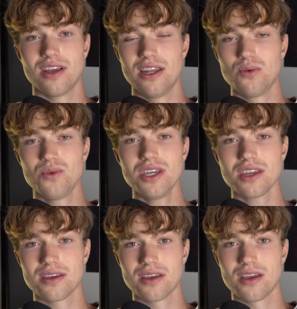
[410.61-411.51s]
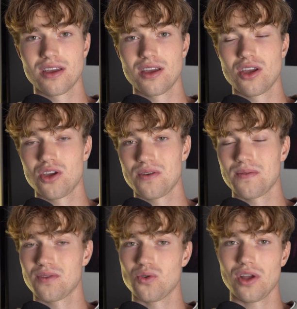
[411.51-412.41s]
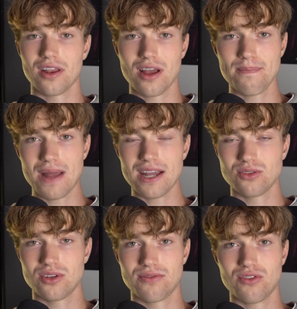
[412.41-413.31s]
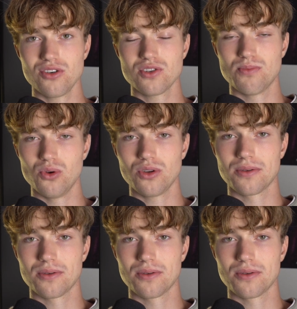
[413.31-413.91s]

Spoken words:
in a week you can come back to the first book